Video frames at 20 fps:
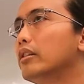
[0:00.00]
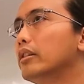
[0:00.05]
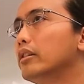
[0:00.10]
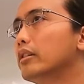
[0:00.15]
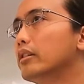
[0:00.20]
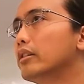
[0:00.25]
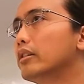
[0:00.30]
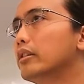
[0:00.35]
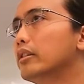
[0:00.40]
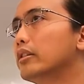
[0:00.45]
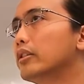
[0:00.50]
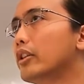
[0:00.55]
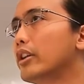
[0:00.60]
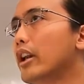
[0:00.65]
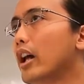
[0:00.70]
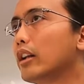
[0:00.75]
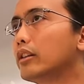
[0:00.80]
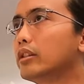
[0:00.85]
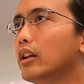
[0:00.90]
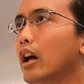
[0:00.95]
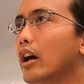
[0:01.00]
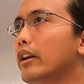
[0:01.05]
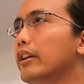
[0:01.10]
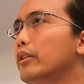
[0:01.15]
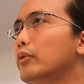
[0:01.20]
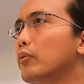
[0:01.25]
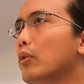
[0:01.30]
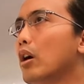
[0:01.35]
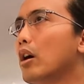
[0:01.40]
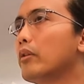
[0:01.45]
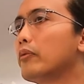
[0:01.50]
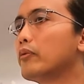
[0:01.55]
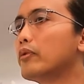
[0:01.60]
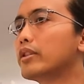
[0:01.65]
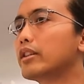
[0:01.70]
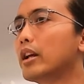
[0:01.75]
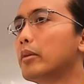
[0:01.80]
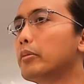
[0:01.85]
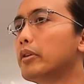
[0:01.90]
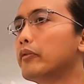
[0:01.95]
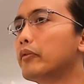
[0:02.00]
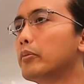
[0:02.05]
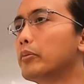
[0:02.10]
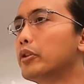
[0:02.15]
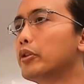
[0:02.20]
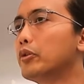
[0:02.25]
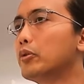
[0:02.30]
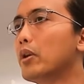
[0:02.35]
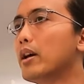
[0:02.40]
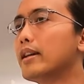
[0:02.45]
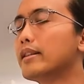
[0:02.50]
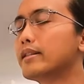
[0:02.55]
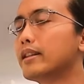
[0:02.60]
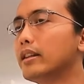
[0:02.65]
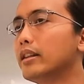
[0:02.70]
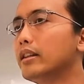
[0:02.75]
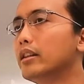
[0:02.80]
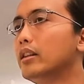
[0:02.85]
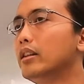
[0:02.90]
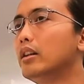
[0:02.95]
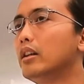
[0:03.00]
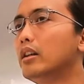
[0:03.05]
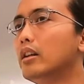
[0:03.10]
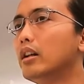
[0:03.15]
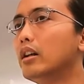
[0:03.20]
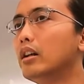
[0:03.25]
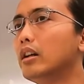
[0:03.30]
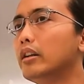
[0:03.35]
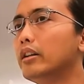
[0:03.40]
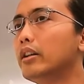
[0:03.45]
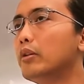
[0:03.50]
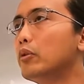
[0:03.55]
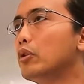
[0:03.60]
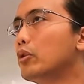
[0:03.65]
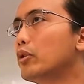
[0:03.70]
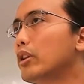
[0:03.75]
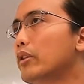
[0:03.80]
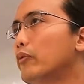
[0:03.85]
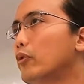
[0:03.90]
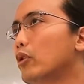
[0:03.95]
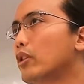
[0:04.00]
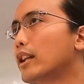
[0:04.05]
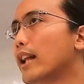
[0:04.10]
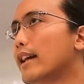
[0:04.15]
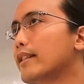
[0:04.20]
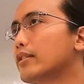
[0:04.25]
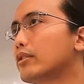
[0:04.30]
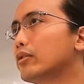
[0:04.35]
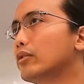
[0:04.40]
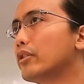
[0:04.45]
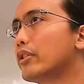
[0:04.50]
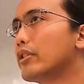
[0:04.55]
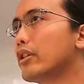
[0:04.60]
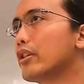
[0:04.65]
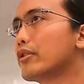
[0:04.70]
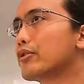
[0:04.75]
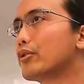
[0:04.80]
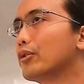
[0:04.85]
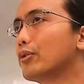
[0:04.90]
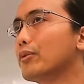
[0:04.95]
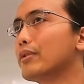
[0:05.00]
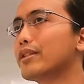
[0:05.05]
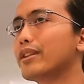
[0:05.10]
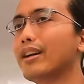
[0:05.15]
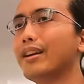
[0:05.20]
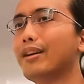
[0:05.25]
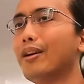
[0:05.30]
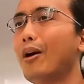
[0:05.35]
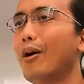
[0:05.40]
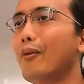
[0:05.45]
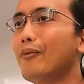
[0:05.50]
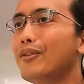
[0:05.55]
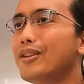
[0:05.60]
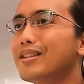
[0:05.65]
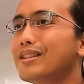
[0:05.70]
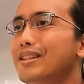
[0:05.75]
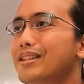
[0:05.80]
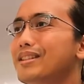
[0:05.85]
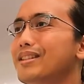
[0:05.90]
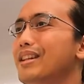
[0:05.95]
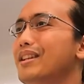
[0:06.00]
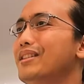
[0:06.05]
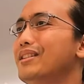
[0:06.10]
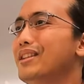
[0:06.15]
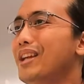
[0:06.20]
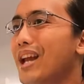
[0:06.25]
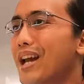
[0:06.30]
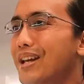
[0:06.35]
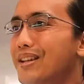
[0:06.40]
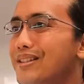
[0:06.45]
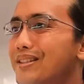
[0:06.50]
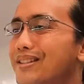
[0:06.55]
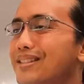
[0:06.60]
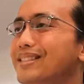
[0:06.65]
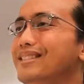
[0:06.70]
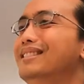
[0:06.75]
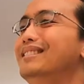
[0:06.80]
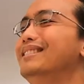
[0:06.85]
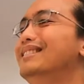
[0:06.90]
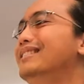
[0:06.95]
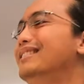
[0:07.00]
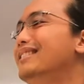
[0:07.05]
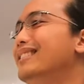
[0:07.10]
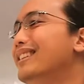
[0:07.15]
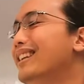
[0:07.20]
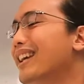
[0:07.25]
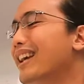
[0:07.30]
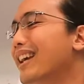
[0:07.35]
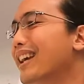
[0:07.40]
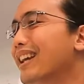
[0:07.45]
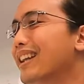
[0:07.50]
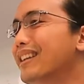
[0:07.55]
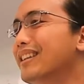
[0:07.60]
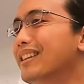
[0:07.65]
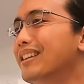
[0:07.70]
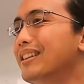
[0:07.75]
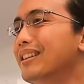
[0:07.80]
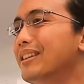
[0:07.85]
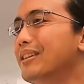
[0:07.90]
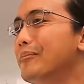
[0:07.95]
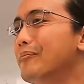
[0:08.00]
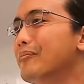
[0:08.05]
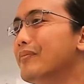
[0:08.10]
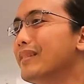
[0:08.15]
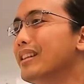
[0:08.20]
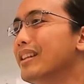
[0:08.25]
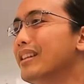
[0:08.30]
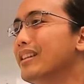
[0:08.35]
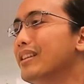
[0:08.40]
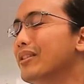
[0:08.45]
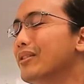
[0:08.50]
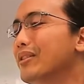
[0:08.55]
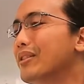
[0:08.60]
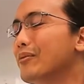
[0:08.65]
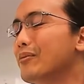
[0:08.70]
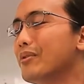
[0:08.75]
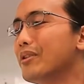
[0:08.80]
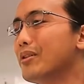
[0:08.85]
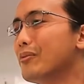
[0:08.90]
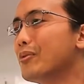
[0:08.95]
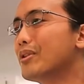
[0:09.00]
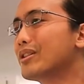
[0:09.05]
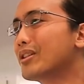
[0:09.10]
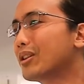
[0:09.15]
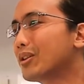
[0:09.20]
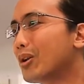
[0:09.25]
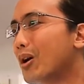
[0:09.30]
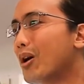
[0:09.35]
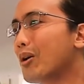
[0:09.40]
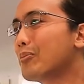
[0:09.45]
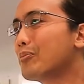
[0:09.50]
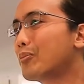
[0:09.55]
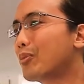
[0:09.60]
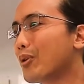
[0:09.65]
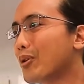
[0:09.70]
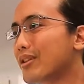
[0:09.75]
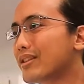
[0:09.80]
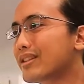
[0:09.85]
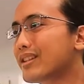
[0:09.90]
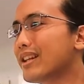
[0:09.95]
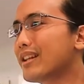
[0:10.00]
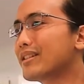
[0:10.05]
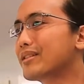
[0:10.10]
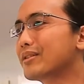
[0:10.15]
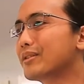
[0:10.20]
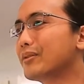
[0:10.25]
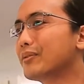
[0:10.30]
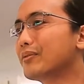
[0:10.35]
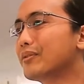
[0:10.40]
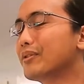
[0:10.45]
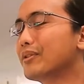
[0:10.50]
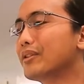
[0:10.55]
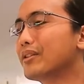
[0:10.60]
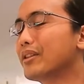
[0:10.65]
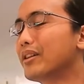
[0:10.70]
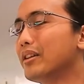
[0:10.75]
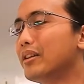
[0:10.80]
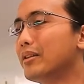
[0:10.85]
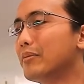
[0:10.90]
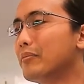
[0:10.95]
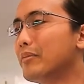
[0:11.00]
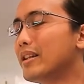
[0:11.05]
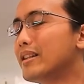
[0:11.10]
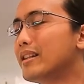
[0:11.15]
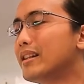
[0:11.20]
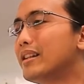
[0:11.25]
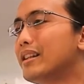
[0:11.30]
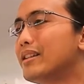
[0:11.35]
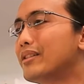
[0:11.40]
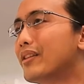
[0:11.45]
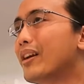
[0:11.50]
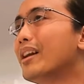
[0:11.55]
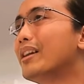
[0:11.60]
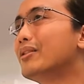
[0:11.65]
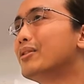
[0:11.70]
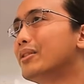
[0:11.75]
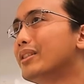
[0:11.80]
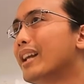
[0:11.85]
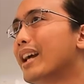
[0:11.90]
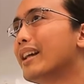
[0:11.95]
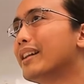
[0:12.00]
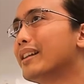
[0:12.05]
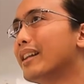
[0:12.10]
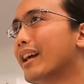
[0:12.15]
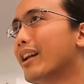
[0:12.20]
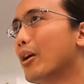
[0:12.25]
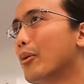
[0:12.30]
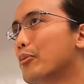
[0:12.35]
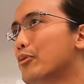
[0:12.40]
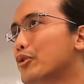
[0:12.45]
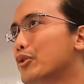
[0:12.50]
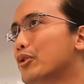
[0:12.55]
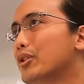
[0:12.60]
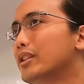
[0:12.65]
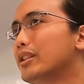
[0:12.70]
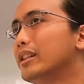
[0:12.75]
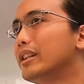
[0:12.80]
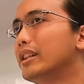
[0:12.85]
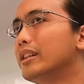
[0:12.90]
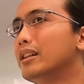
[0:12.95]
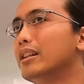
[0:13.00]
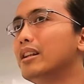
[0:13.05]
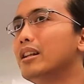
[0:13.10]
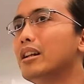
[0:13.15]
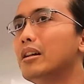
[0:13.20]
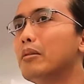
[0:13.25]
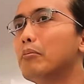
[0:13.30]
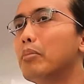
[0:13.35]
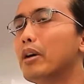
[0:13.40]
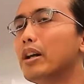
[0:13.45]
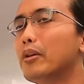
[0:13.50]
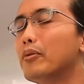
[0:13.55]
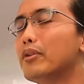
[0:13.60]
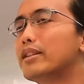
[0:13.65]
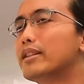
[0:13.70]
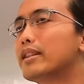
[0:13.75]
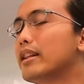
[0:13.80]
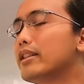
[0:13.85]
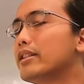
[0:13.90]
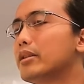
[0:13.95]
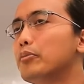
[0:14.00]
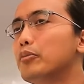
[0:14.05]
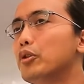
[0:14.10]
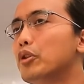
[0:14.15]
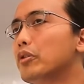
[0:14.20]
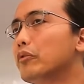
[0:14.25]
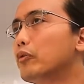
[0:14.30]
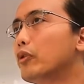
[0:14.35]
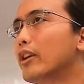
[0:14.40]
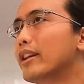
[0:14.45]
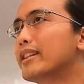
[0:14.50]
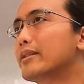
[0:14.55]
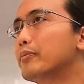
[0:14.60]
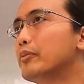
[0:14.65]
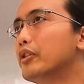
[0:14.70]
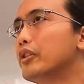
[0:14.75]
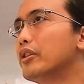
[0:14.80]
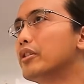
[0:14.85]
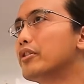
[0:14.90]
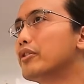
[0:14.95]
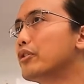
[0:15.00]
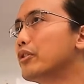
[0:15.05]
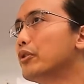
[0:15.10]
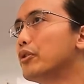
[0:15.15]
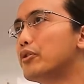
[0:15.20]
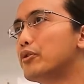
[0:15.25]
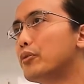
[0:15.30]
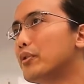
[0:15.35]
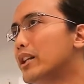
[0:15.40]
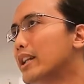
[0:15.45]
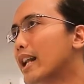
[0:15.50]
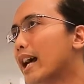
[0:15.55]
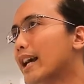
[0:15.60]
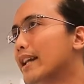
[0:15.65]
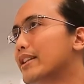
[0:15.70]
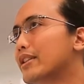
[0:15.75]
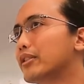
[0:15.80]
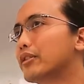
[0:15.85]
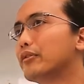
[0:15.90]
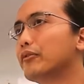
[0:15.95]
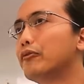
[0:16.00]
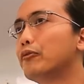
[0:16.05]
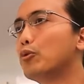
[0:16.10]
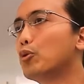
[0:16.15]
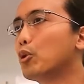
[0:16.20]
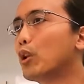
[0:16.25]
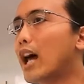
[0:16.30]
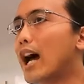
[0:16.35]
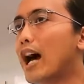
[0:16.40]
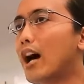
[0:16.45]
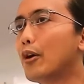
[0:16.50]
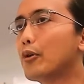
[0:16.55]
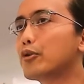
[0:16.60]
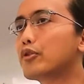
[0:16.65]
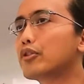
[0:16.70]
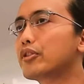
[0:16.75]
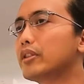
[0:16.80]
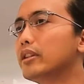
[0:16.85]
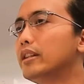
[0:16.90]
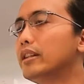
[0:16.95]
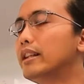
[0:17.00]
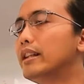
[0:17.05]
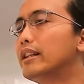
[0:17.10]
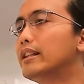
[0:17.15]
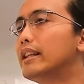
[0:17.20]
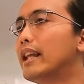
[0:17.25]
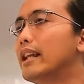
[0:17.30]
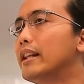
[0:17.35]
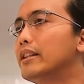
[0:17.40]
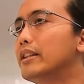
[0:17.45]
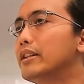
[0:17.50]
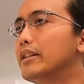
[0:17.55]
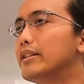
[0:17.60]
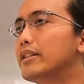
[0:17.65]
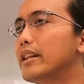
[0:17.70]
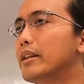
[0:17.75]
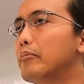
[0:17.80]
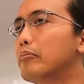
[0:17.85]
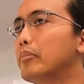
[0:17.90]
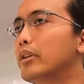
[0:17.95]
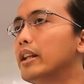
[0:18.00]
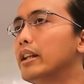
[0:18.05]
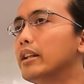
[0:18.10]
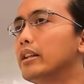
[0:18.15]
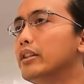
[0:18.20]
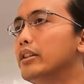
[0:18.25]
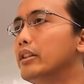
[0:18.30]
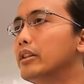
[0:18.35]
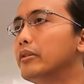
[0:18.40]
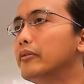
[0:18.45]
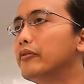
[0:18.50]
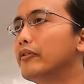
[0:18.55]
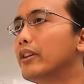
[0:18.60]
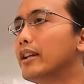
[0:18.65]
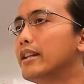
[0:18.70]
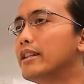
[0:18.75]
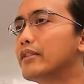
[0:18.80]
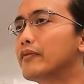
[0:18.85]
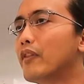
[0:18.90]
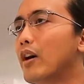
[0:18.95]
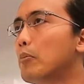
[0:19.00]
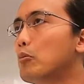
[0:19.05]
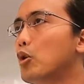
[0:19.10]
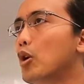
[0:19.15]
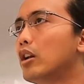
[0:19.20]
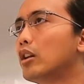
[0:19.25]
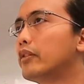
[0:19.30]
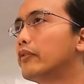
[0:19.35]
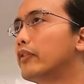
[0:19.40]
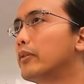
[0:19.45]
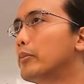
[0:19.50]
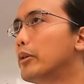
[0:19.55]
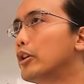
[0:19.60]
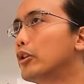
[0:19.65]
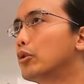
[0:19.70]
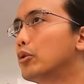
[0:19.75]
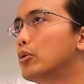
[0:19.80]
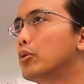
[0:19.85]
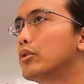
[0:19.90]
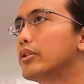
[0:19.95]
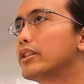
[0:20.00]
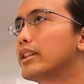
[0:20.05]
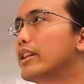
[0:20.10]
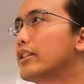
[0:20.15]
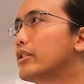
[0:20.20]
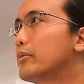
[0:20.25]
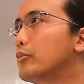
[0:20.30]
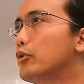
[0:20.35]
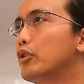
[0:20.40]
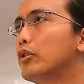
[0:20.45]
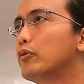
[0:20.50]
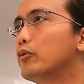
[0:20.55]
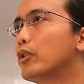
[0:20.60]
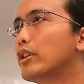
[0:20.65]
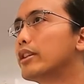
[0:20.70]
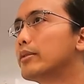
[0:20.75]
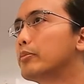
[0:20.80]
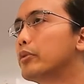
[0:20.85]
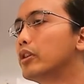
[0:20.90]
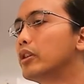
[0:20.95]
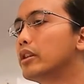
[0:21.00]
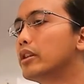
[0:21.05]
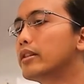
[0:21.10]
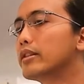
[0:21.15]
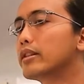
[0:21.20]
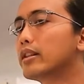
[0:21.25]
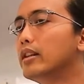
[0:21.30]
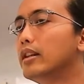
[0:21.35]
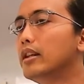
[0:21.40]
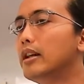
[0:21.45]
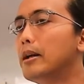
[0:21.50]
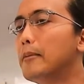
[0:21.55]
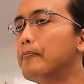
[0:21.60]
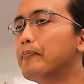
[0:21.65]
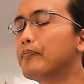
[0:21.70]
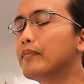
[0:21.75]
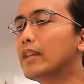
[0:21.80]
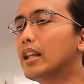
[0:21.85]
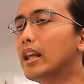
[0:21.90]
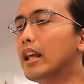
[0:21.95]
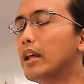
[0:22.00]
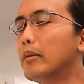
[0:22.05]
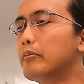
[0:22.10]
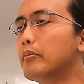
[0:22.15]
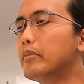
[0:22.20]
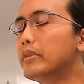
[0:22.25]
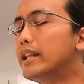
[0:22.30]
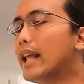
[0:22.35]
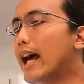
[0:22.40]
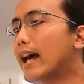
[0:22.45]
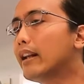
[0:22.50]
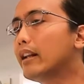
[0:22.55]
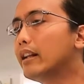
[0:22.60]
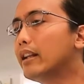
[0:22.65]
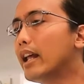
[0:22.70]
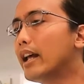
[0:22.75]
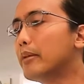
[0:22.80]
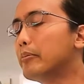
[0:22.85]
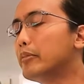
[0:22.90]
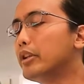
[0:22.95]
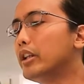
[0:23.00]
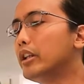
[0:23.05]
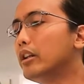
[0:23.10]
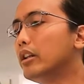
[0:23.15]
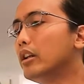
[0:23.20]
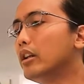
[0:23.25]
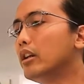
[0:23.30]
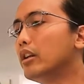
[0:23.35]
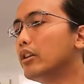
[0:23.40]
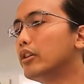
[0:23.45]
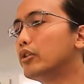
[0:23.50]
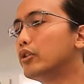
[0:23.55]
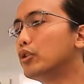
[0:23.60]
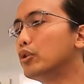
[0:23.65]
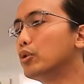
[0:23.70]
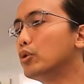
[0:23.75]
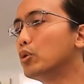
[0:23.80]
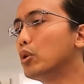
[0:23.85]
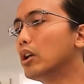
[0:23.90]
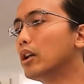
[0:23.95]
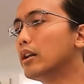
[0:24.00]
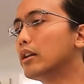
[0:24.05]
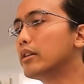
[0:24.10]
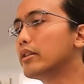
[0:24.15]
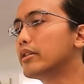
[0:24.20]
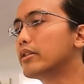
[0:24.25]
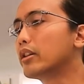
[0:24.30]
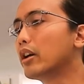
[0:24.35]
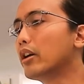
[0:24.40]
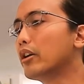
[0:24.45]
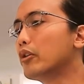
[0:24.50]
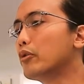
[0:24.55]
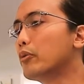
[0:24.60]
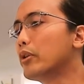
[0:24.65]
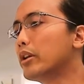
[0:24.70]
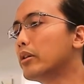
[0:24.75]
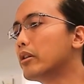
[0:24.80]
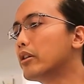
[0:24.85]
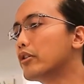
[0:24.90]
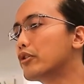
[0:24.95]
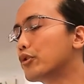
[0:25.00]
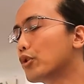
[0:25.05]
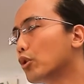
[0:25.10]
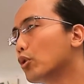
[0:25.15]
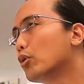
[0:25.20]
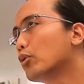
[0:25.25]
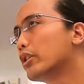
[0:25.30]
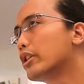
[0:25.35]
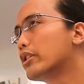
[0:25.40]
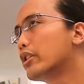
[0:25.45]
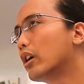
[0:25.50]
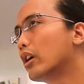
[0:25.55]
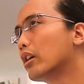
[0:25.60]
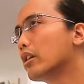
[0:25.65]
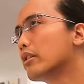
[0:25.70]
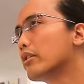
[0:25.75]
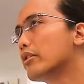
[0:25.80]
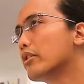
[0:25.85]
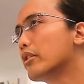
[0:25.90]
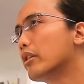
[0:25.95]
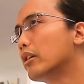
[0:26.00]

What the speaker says: The conductor Arnie Roth was coming from the US, and they were looking for a classical guitar soloist. I obviously said yes. And you know, it was a long process of basically trying to get that opportunity, but it was such a beautiful experience. You know, 3 nights, full house in attendance, and playing Dear Friends, Vamos a la Flamenco. Such a beautiful experience, and that led me to start doing solo guitar